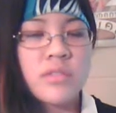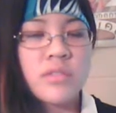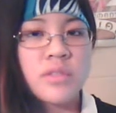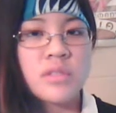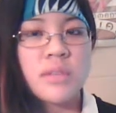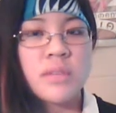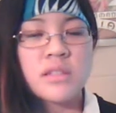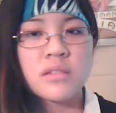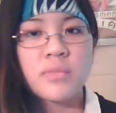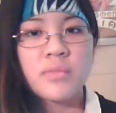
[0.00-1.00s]

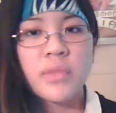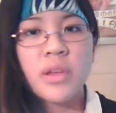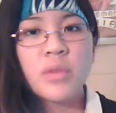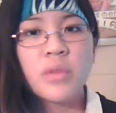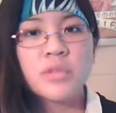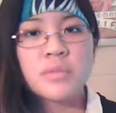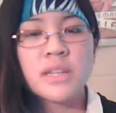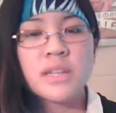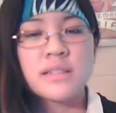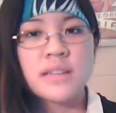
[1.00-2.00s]
semester, which
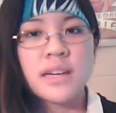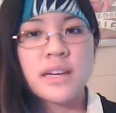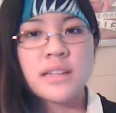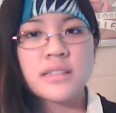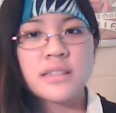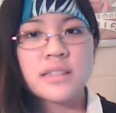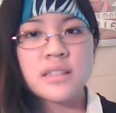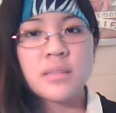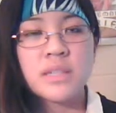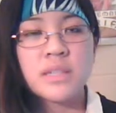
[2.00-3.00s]
means that it's
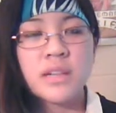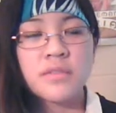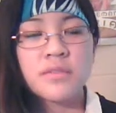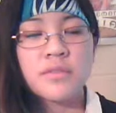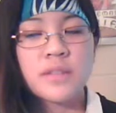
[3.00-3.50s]
going to be tough.